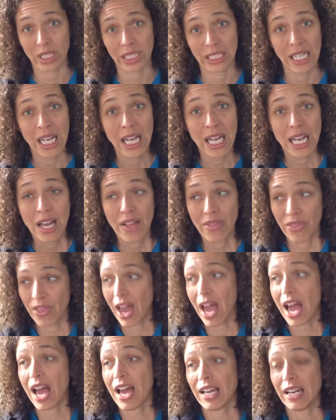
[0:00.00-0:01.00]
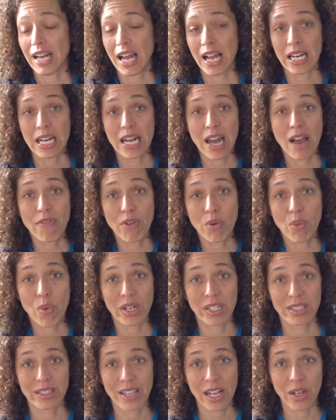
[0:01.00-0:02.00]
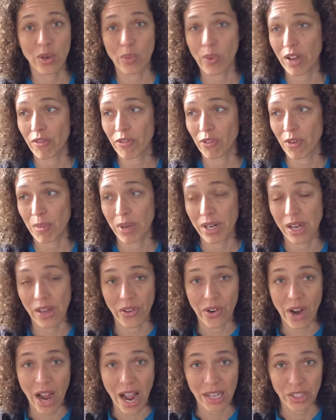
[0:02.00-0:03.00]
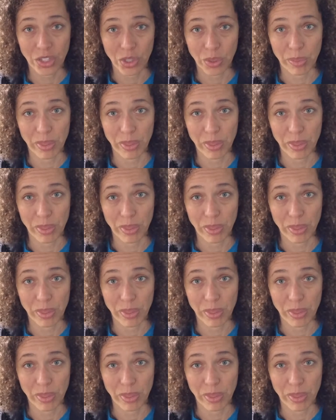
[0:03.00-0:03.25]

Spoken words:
And that I never want to take away from another actor,